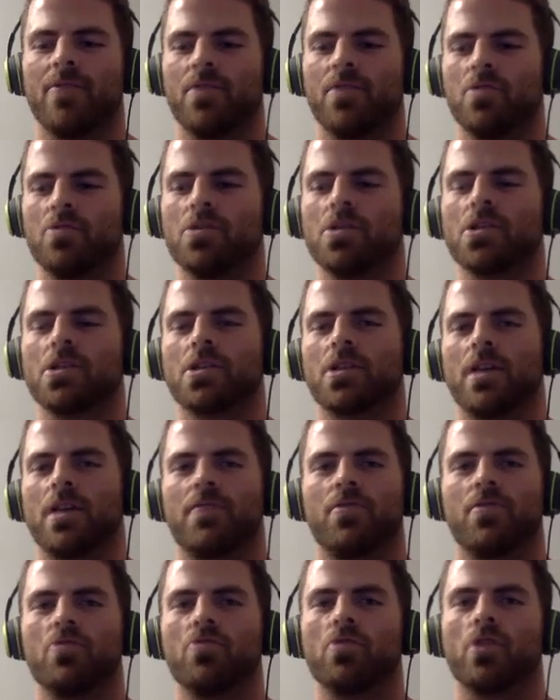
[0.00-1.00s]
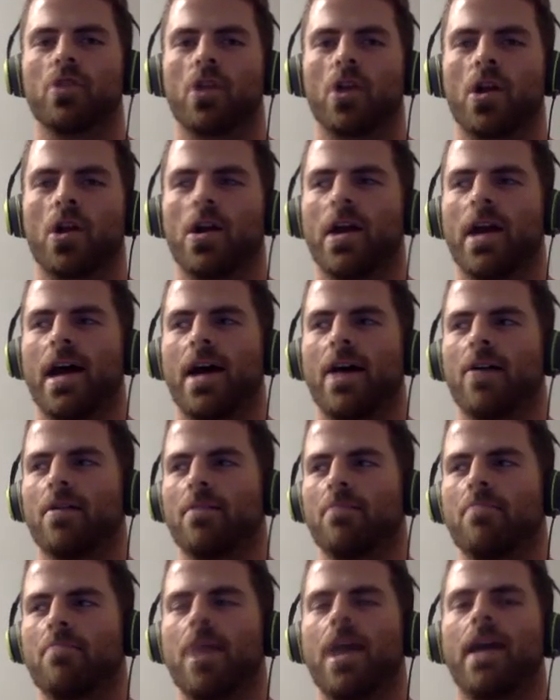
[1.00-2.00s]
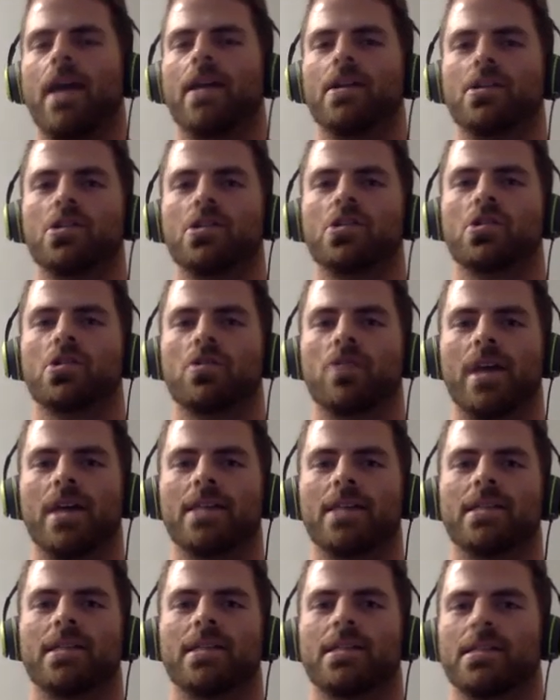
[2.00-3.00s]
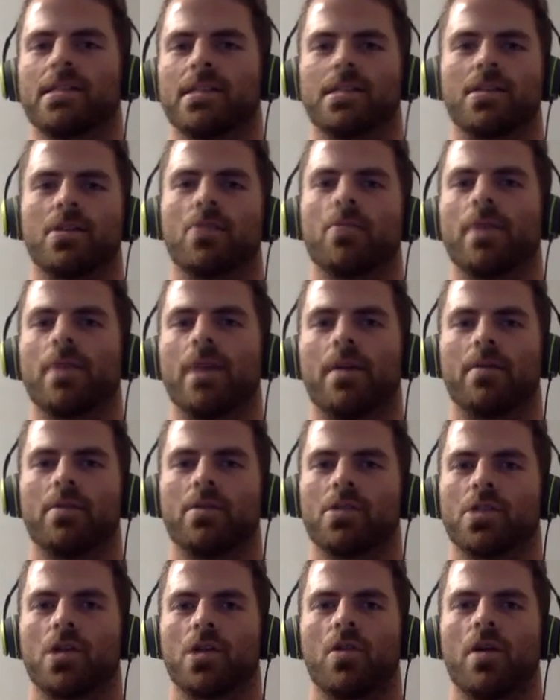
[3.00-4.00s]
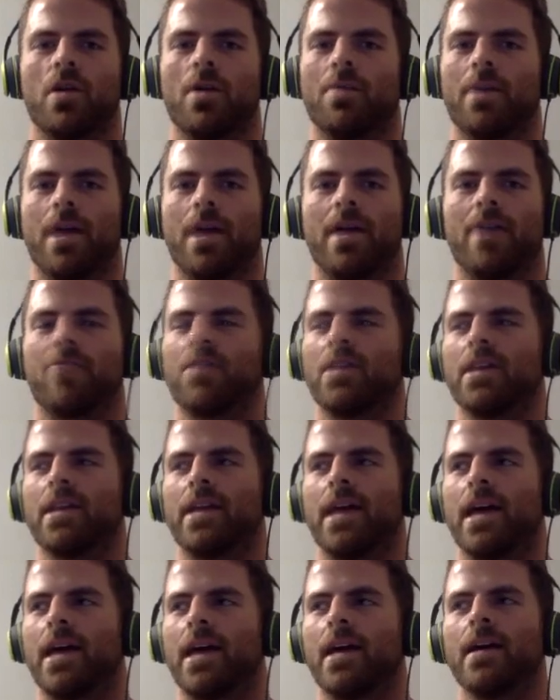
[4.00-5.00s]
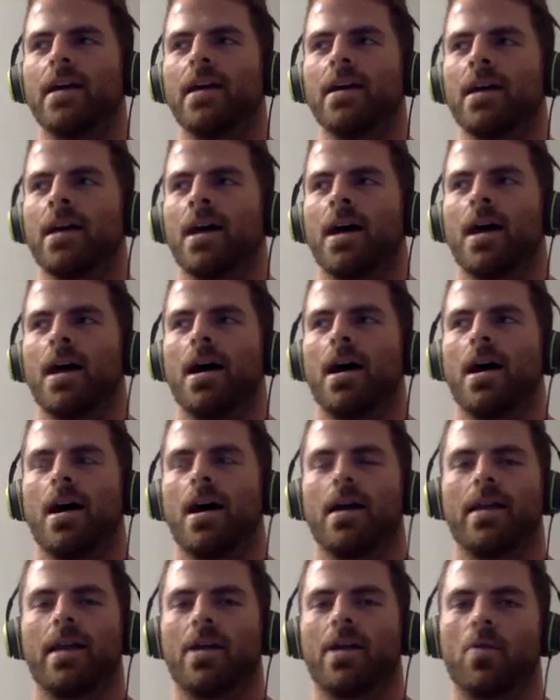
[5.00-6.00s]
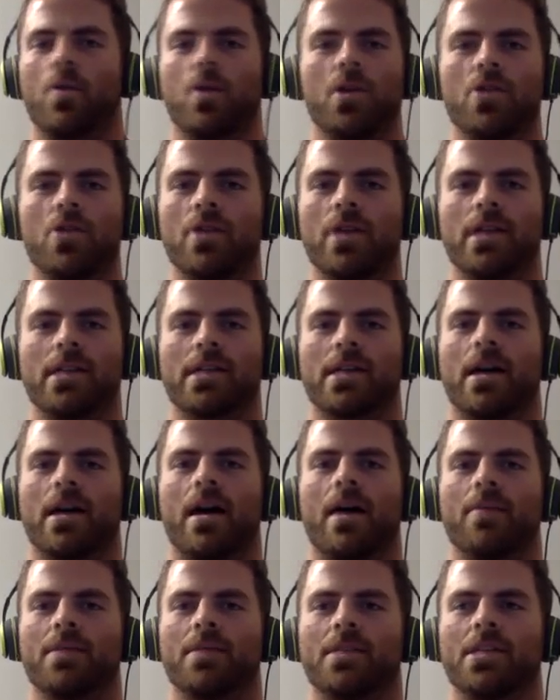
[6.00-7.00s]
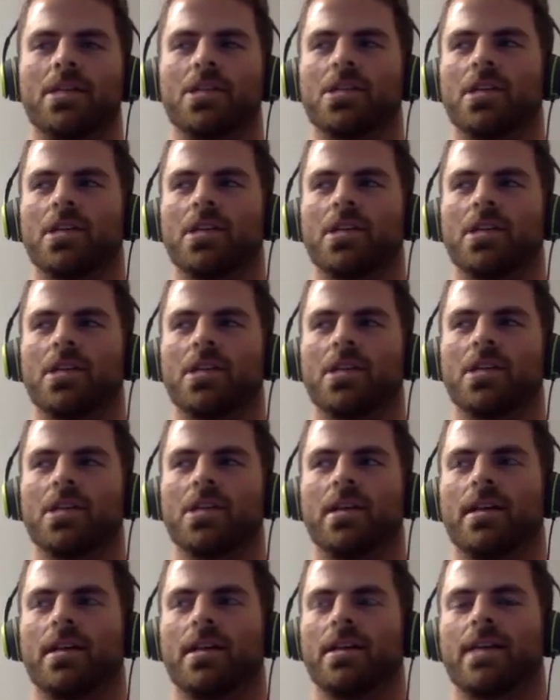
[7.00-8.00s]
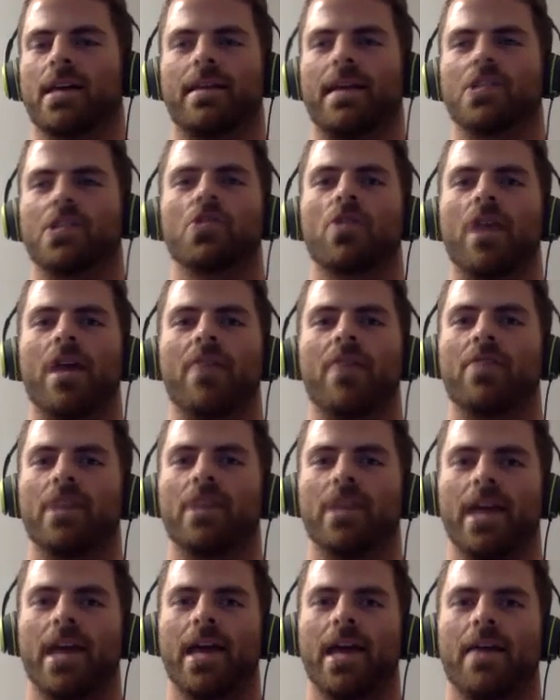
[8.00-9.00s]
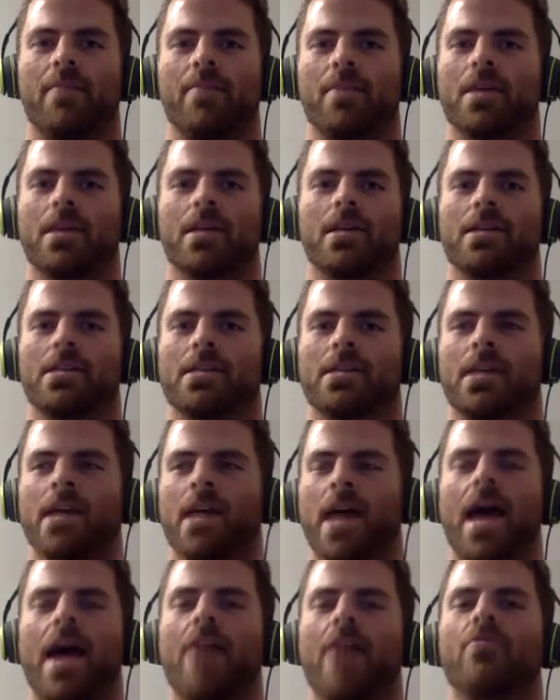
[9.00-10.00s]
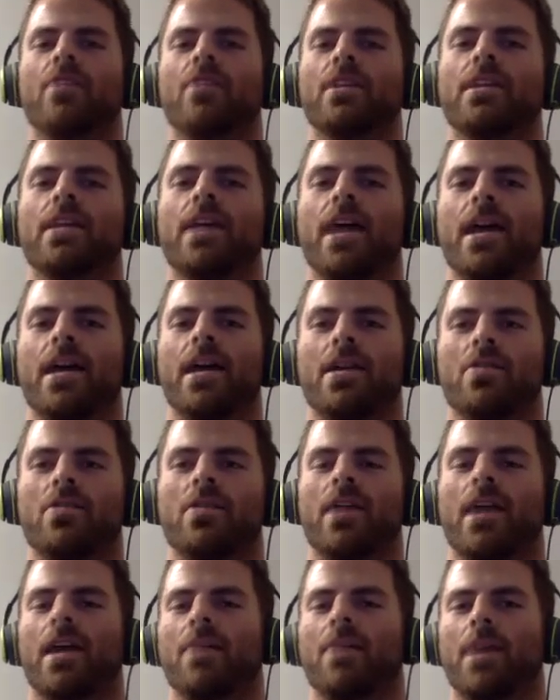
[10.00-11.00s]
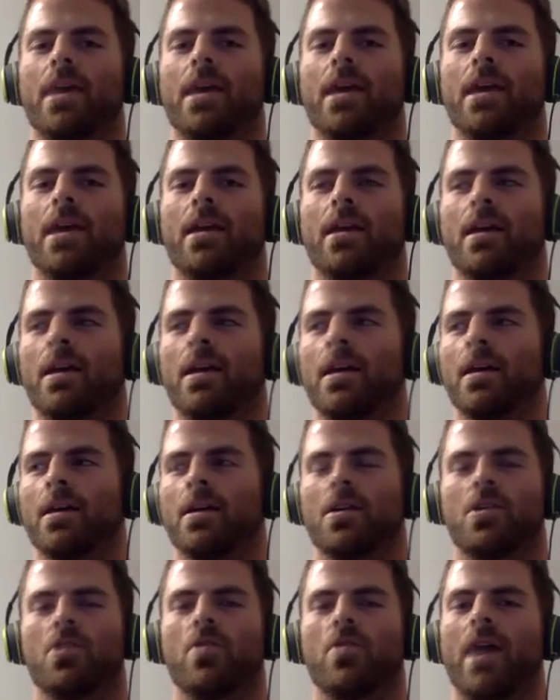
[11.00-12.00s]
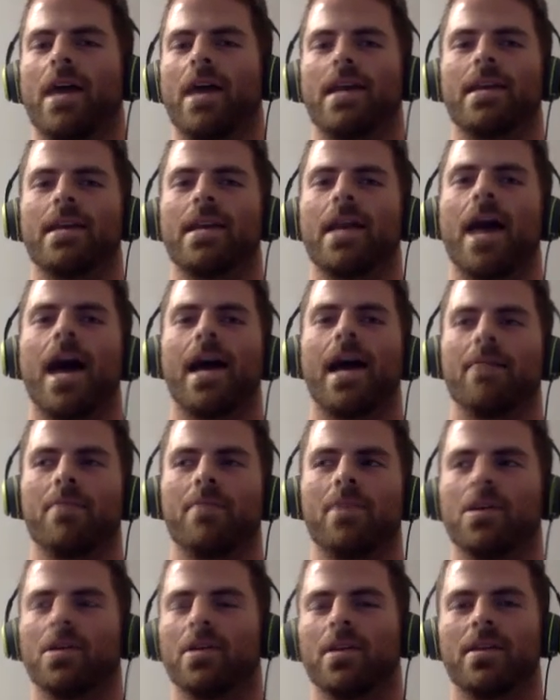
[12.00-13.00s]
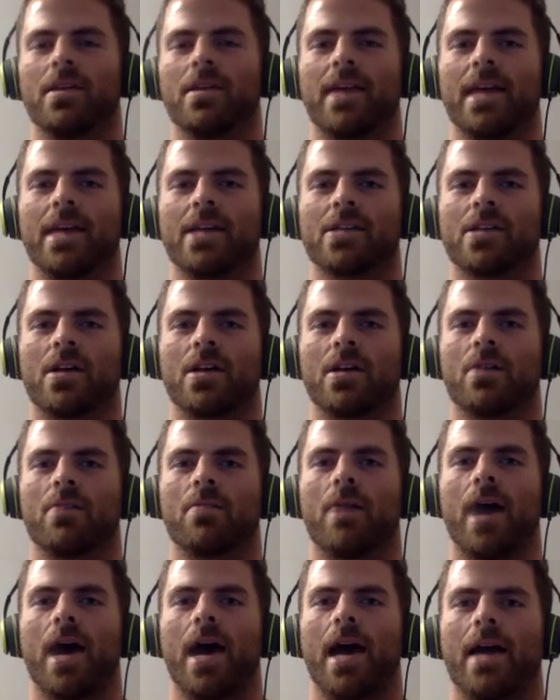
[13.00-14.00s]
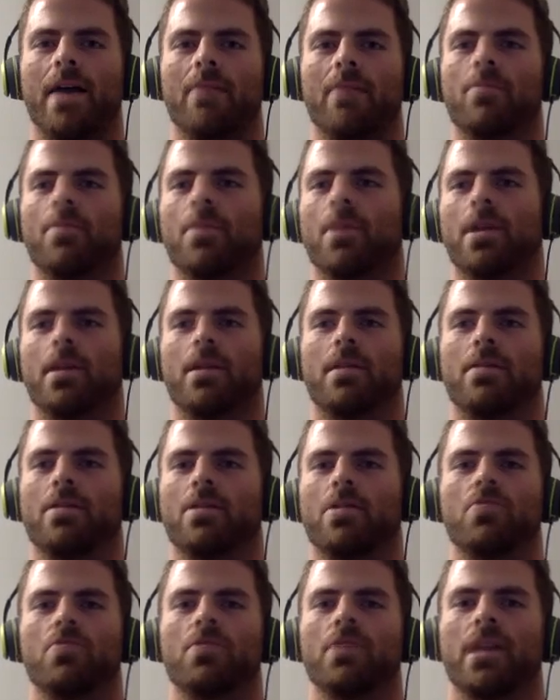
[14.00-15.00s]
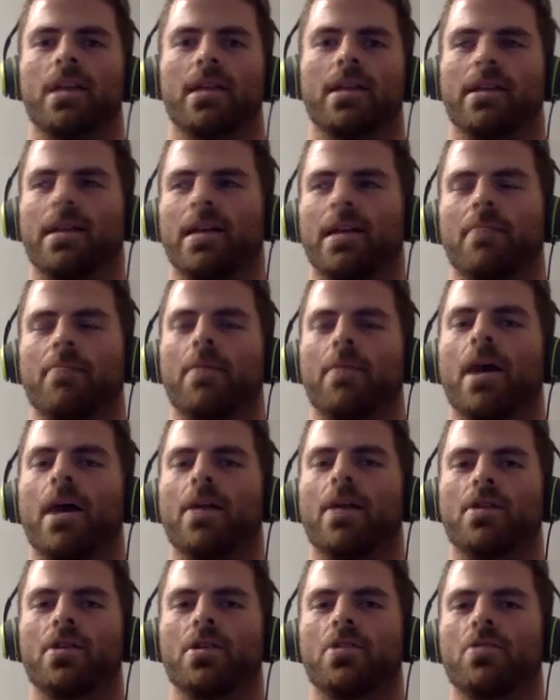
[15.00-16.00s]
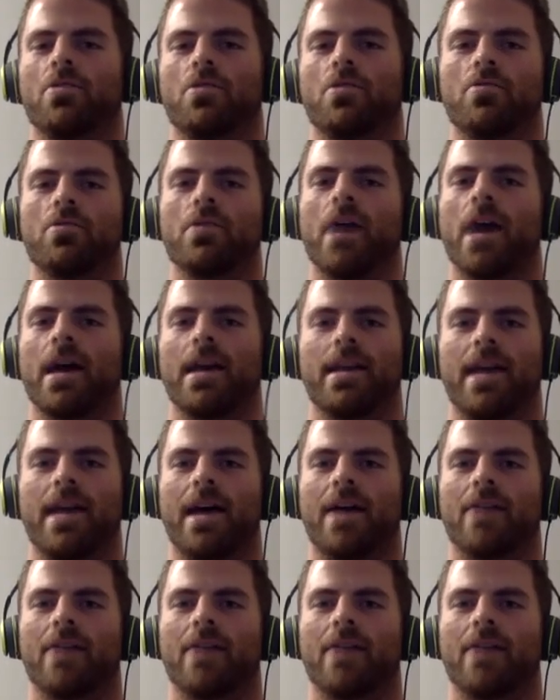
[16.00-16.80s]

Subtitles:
if you learn how to manage stress and still be able to show up every day, like when you get to competition, it's like that's your everyday, because every day you came in, you had 9 million things on your mind, but you didn't let it bother you. You got